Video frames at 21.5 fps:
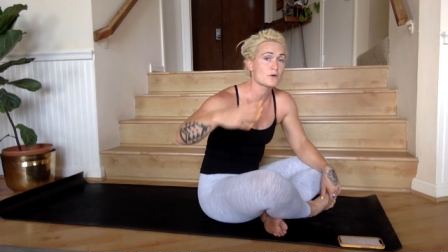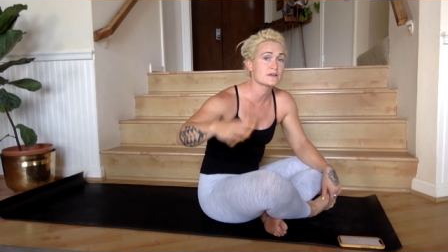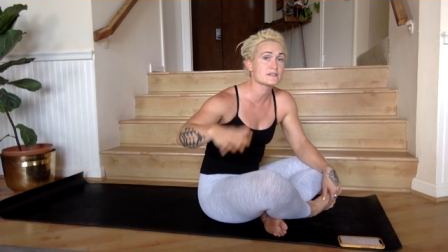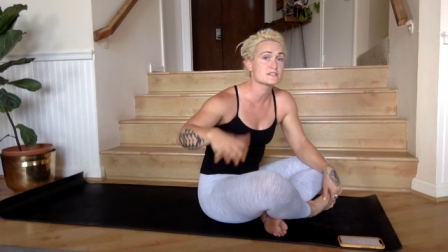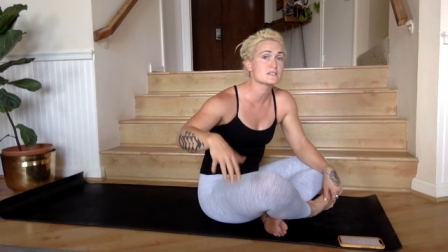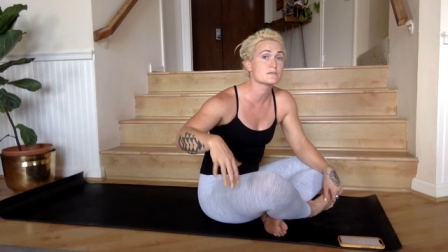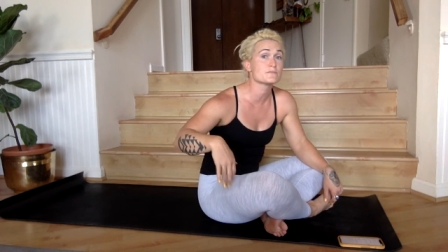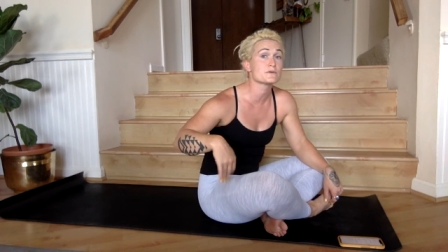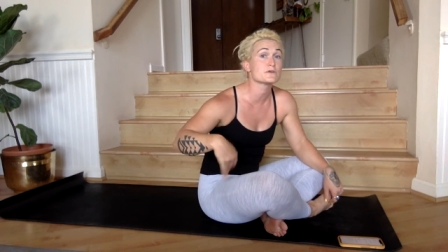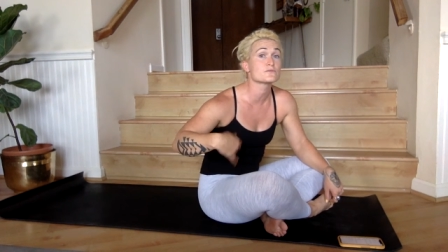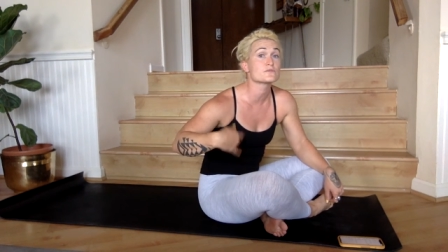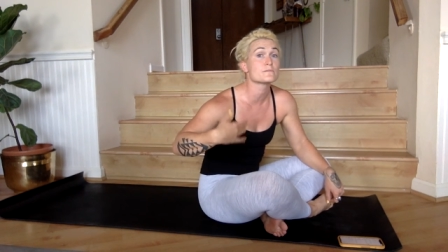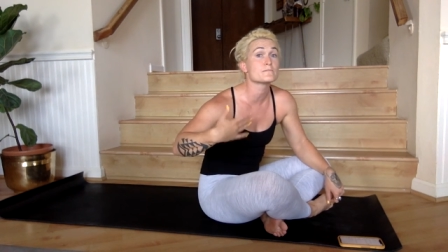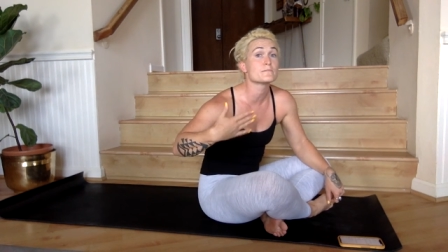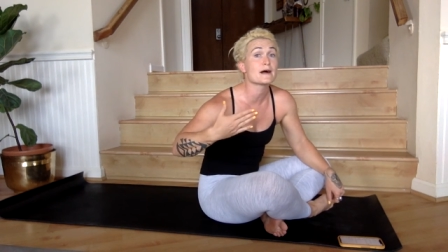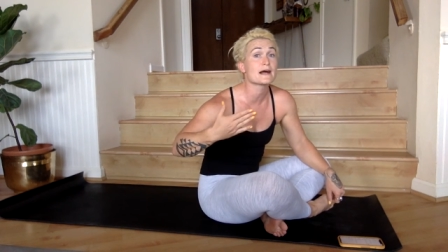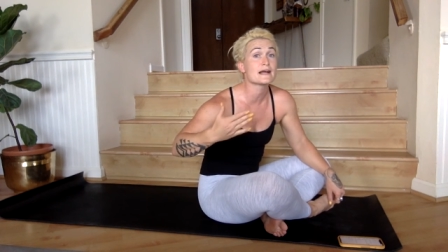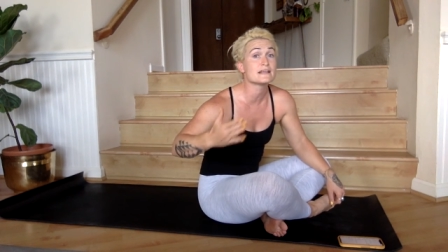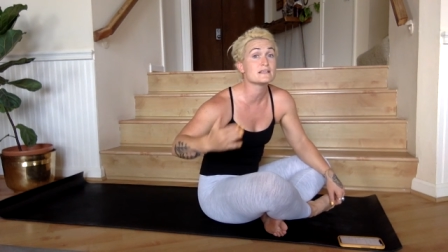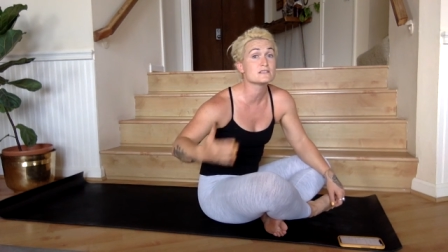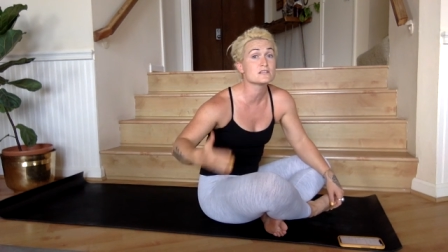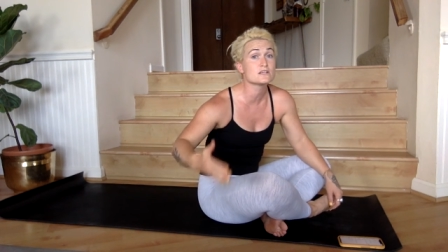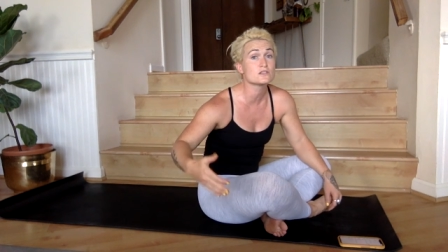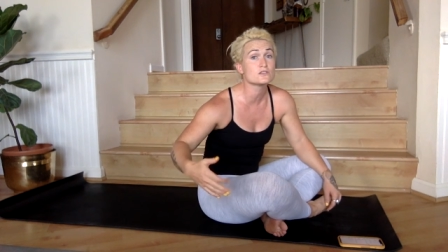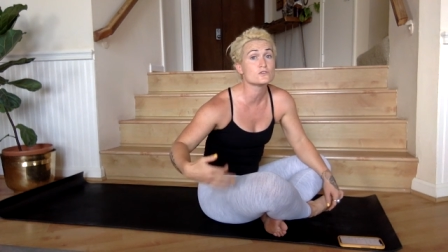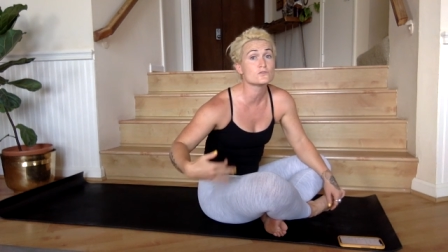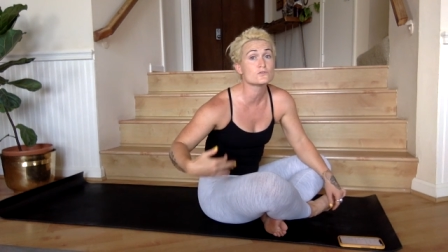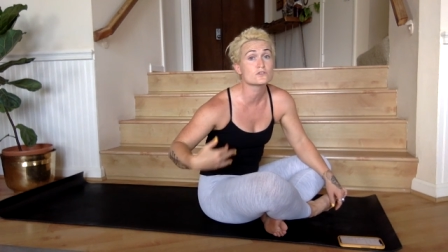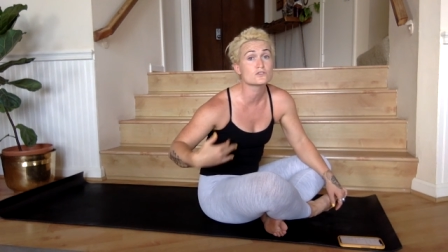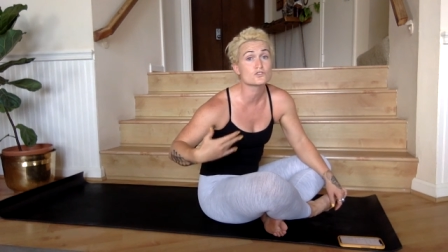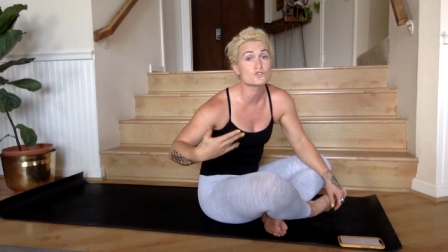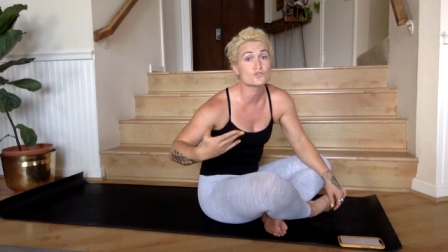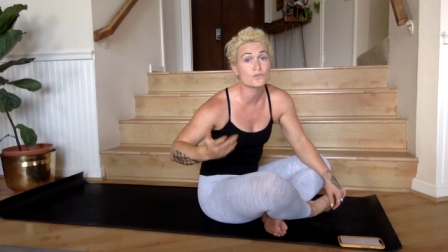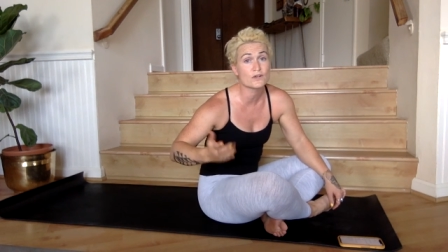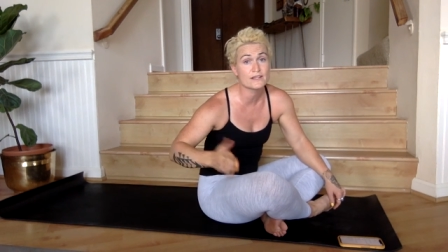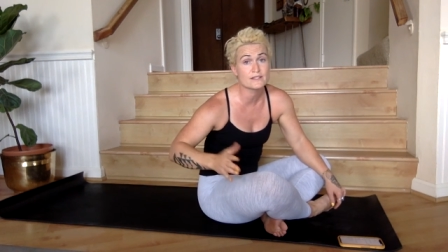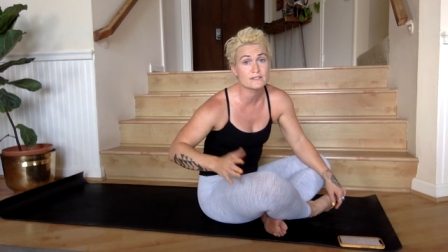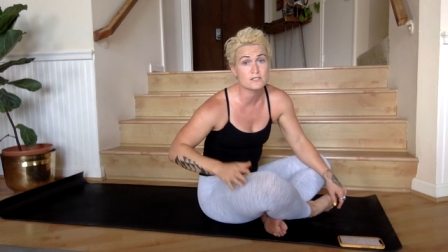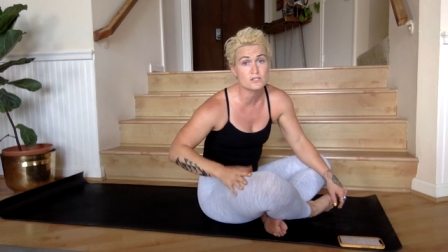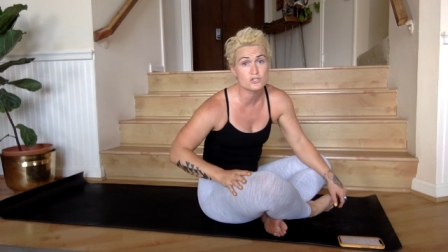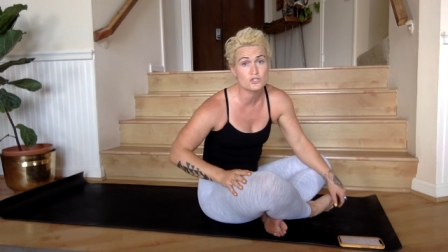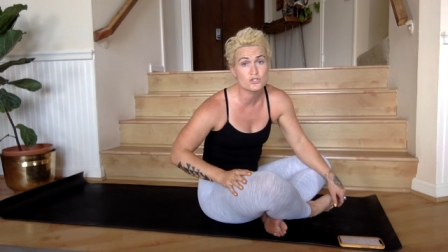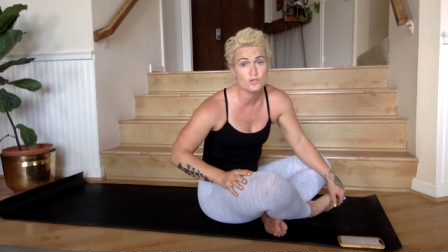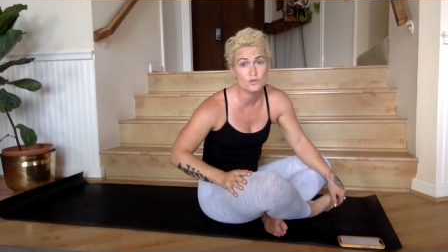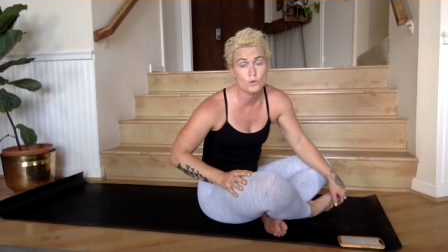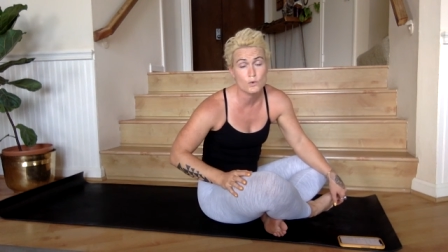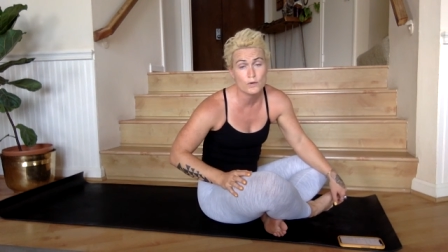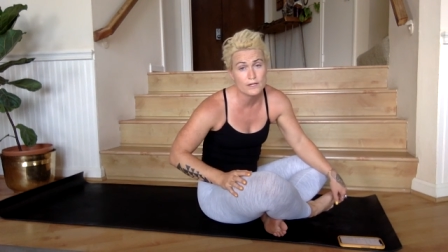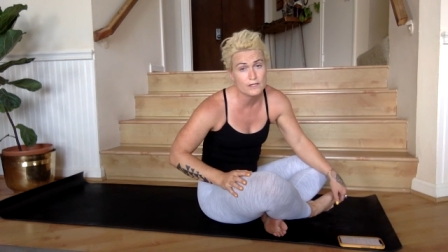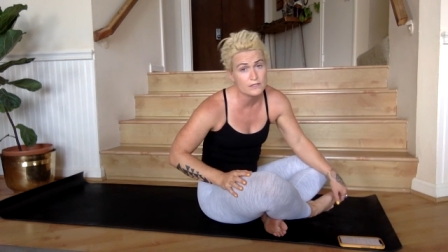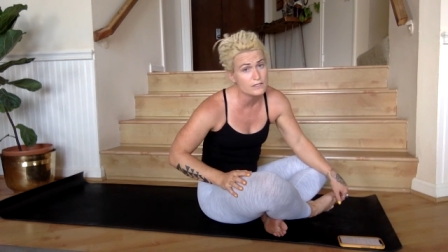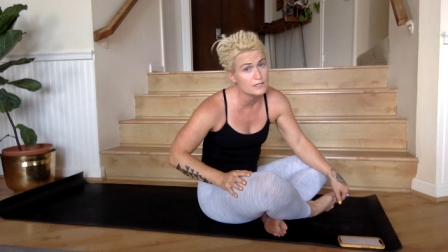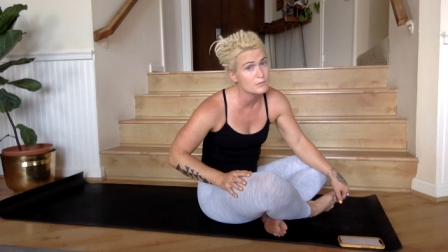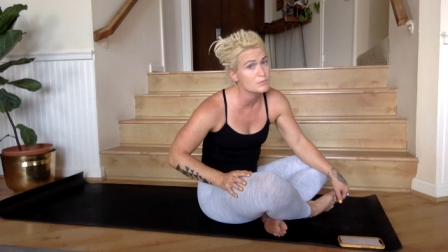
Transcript: I'm going to be reminding you to transition